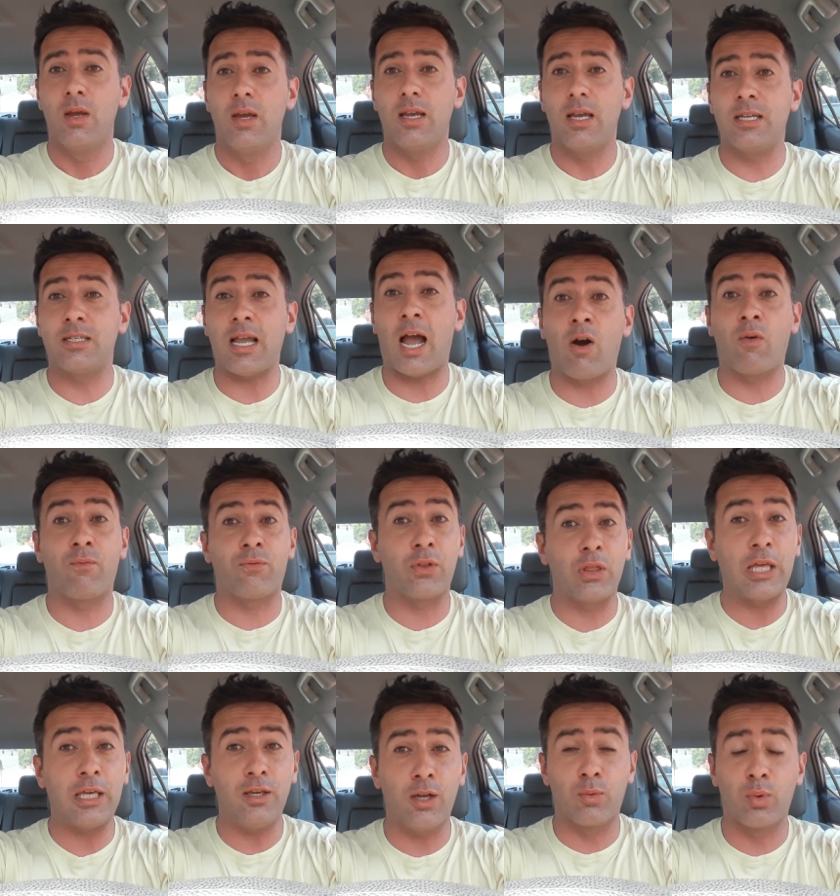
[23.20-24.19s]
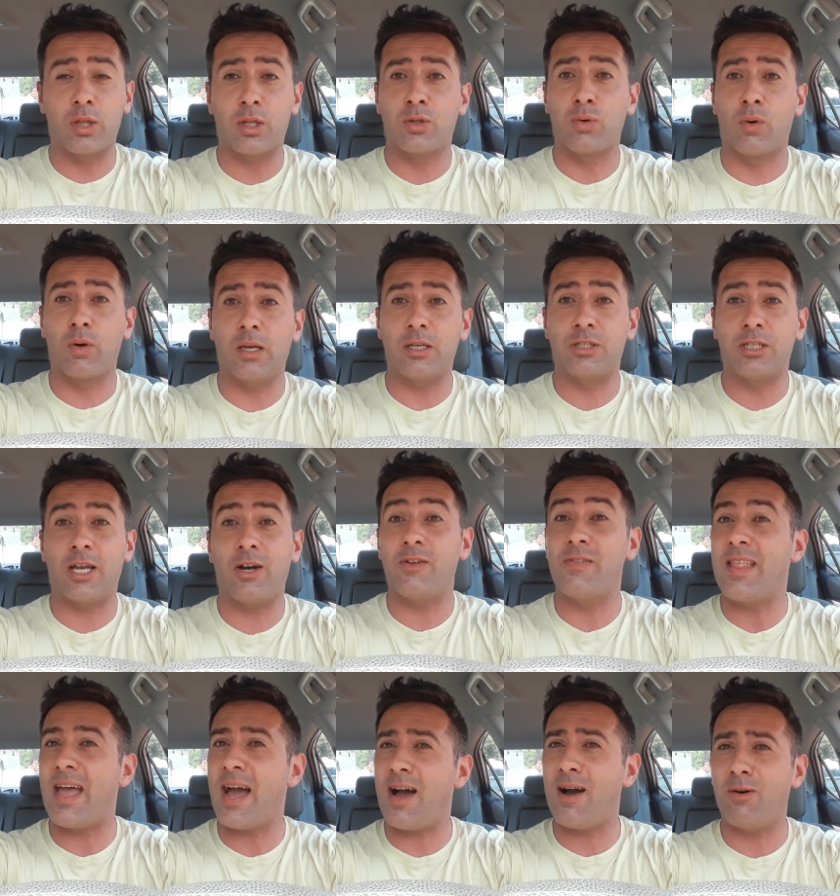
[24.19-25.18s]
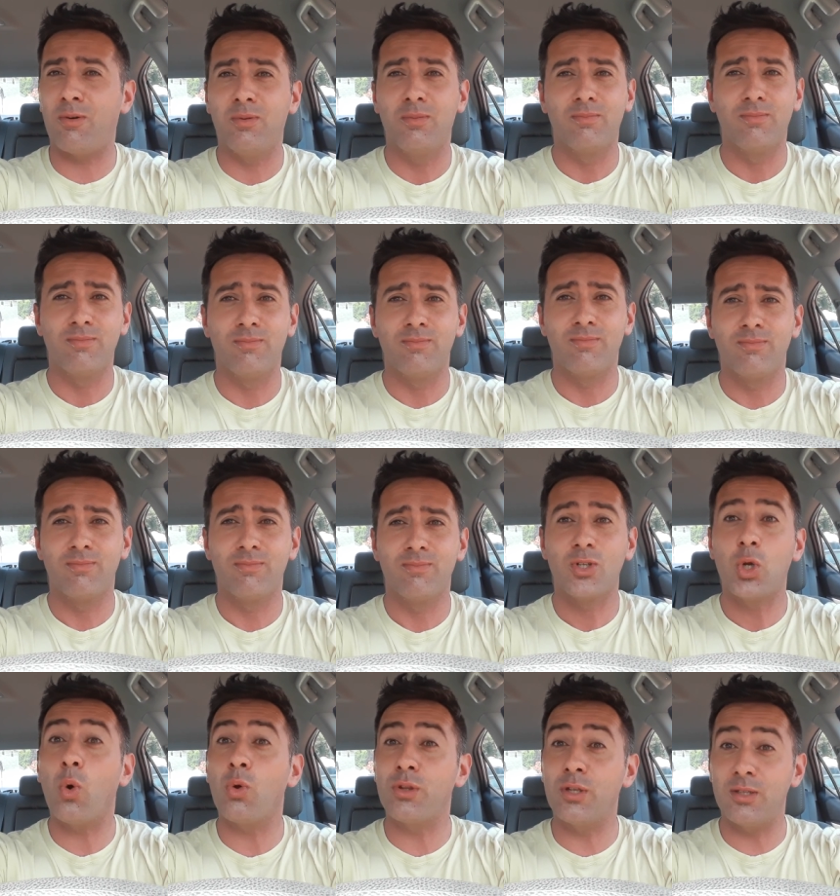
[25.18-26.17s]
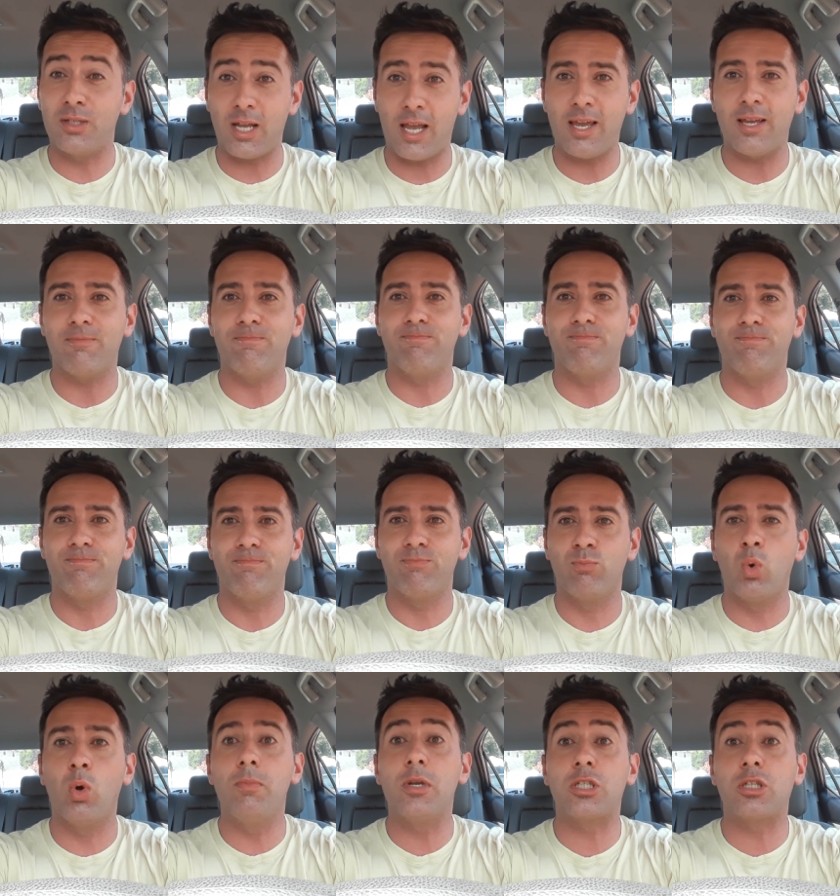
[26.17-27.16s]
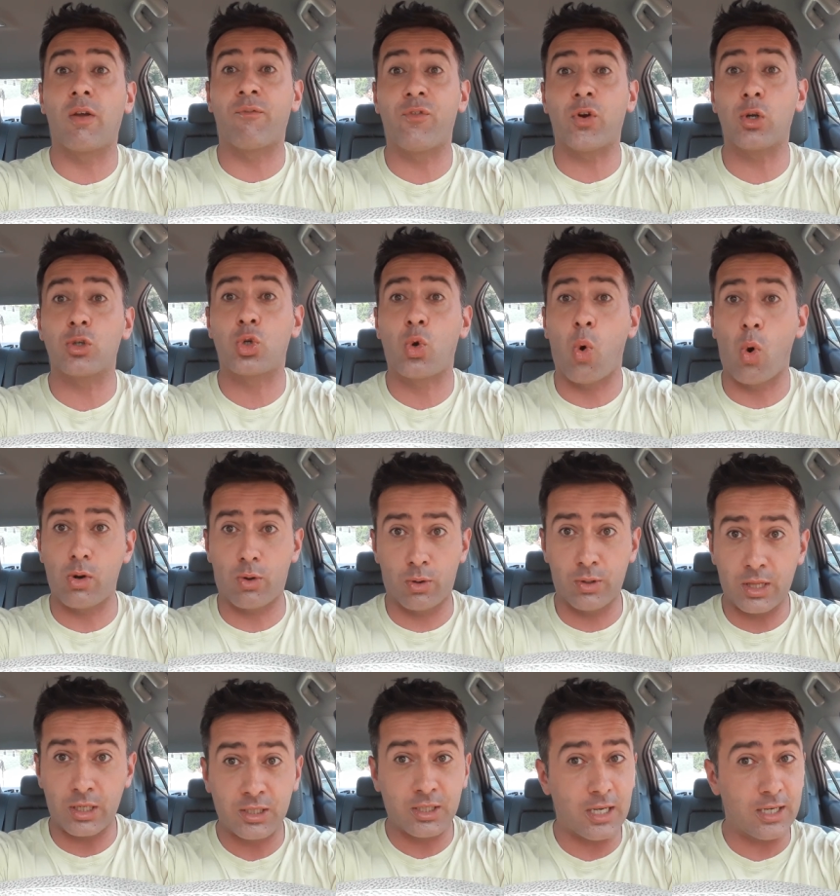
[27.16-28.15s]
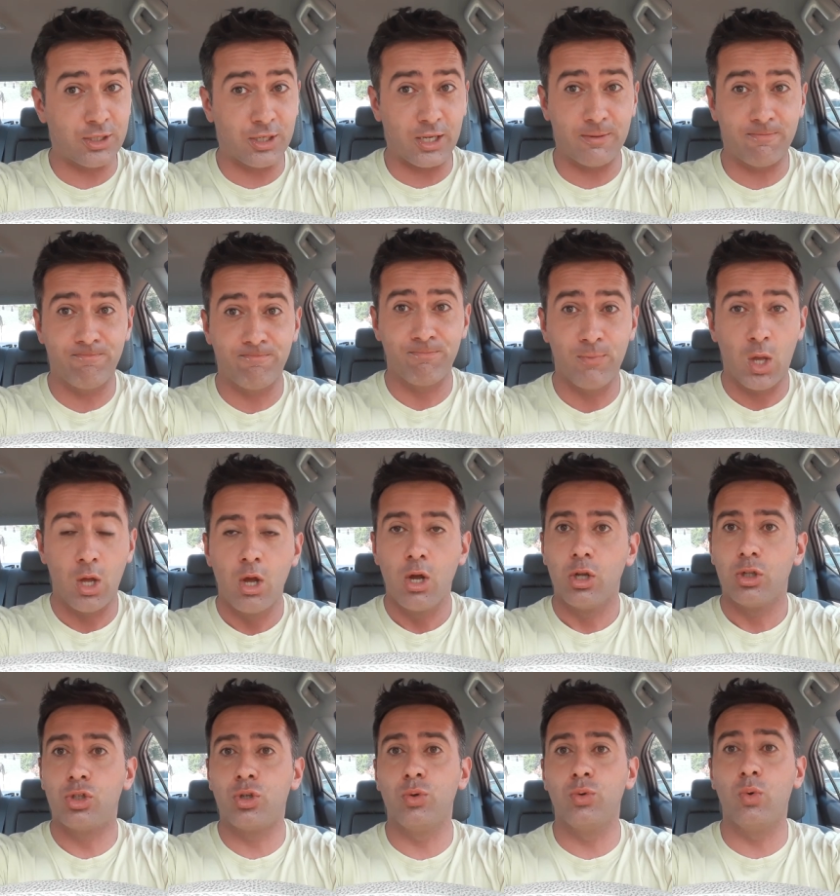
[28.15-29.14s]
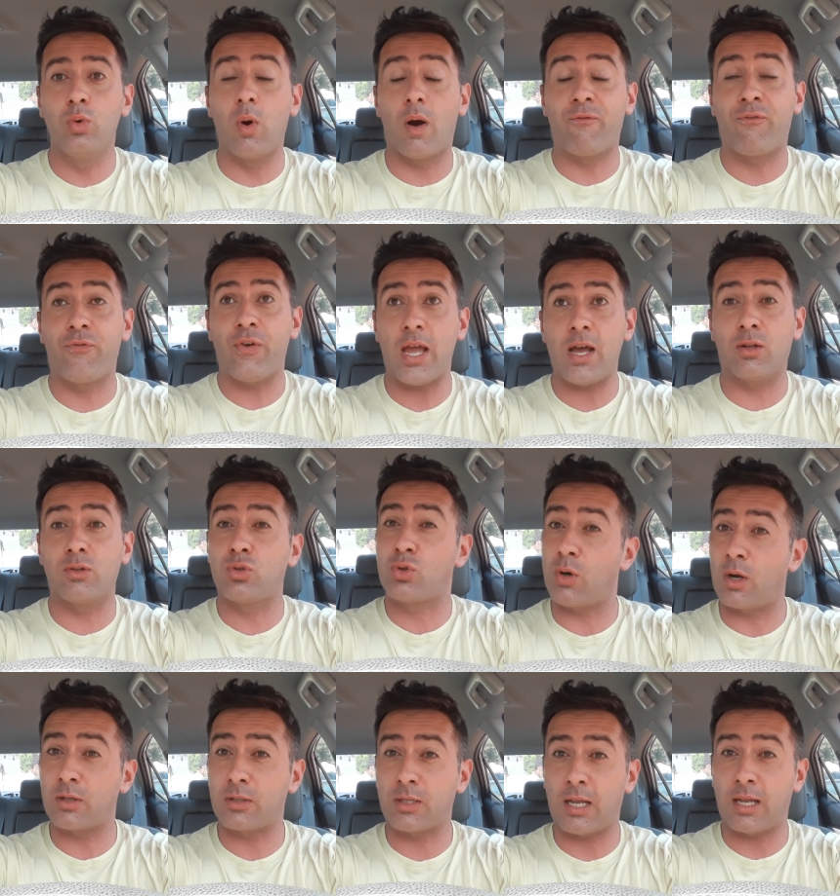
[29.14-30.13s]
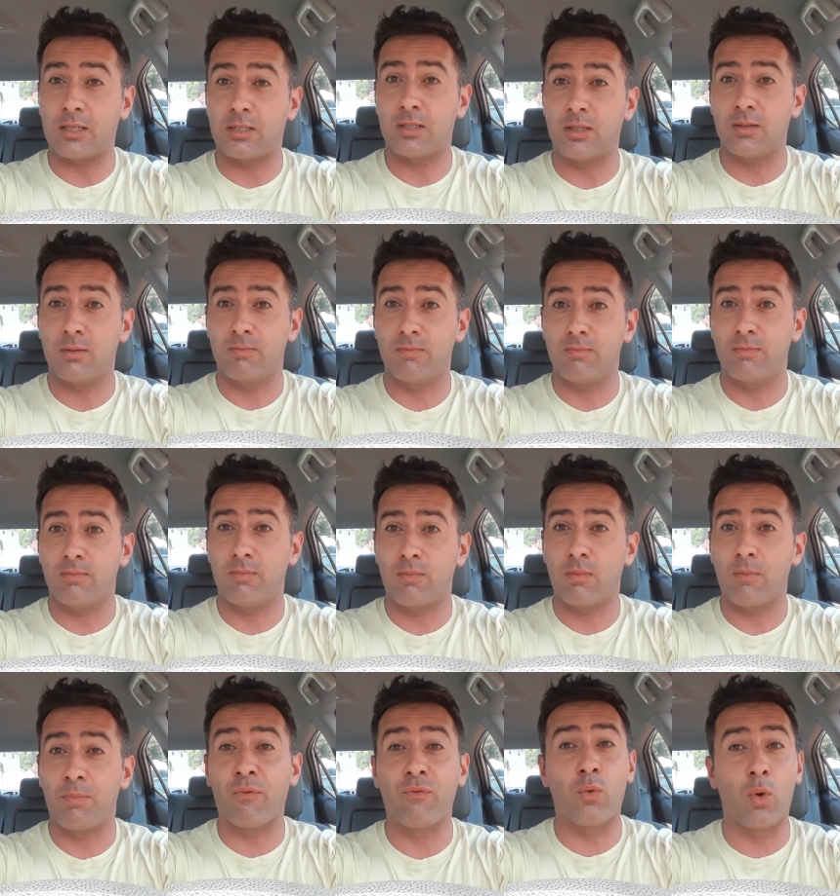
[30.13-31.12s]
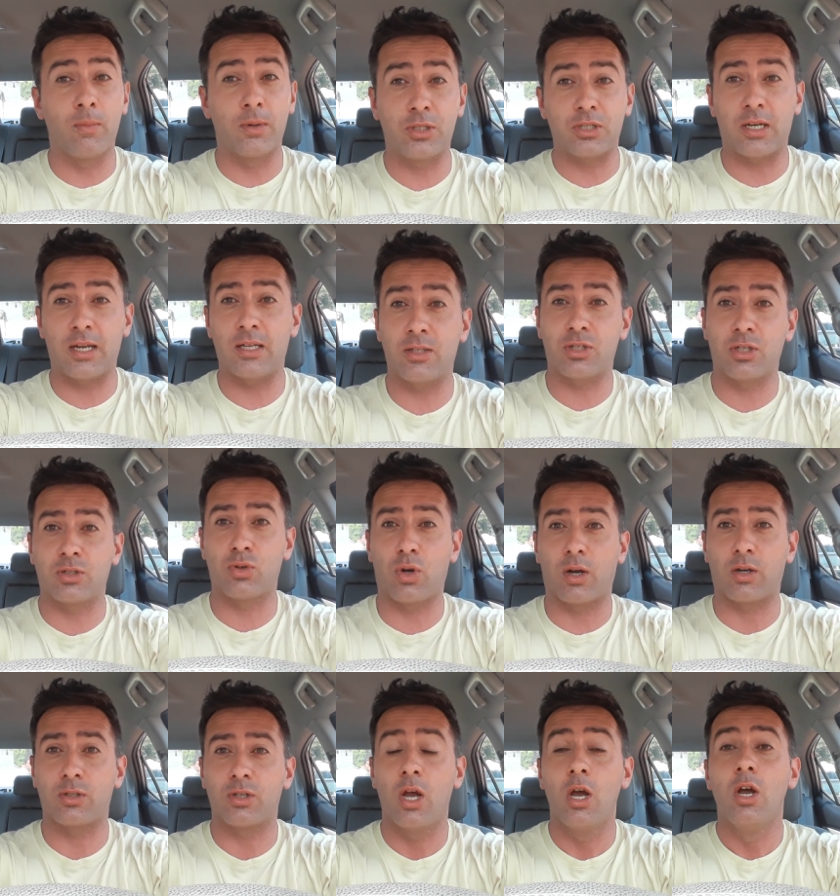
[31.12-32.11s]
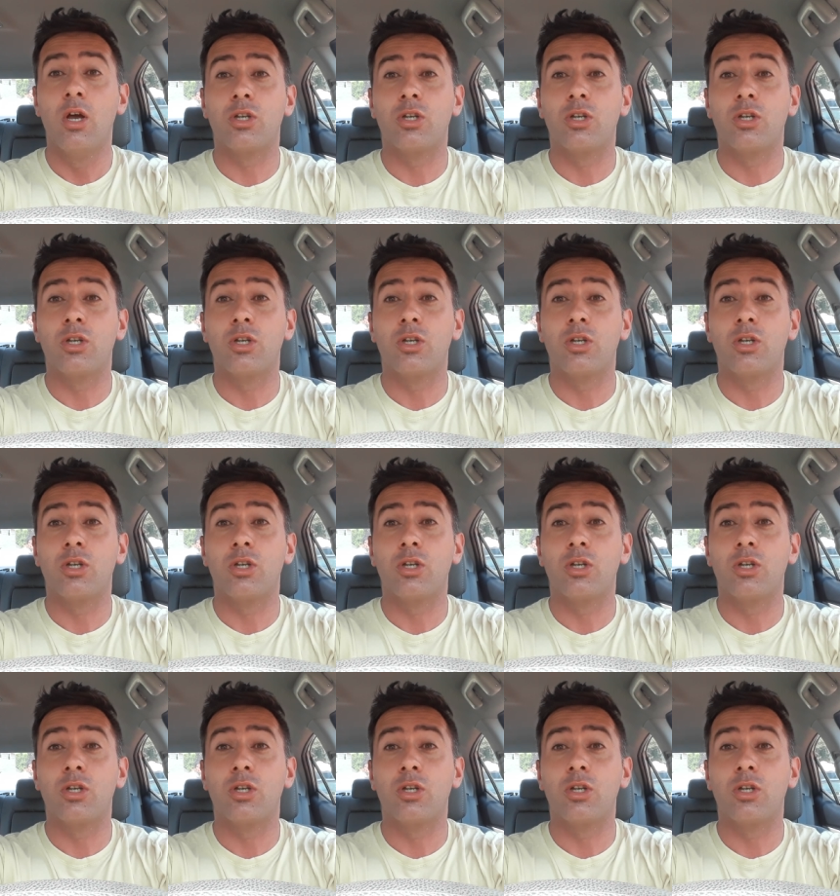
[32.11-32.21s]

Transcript: is out for the year with a torn ACL. Now, Golden Tate will miss the first quarter of the season due to a failed drug test, performance enhancing drugs.